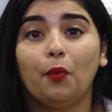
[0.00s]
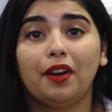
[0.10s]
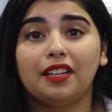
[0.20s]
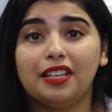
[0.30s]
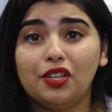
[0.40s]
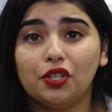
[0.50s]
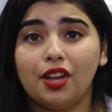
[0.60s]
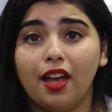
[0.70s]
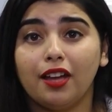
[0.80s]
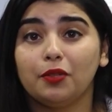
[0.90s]
where he
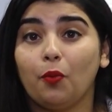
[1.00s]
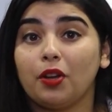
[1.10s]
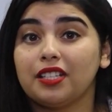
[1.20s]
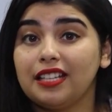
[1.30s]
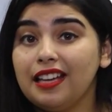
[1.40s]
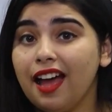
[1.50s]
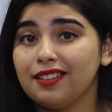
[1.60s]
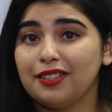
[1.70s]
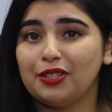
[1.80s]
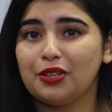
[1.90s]
shared what he
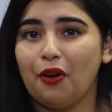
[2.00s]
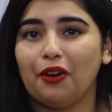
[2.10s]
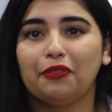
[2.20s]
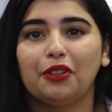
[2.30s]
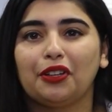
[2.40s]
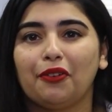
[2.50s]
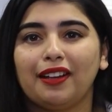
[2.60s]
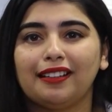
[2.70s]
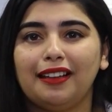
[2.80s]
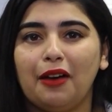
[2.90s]
has in store for the
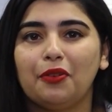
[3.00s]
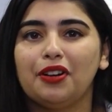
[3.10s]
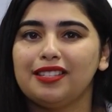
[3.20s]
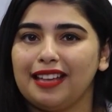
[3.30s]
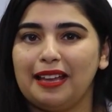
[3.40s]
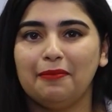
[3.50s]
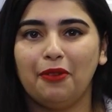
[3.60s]
cricket lovers in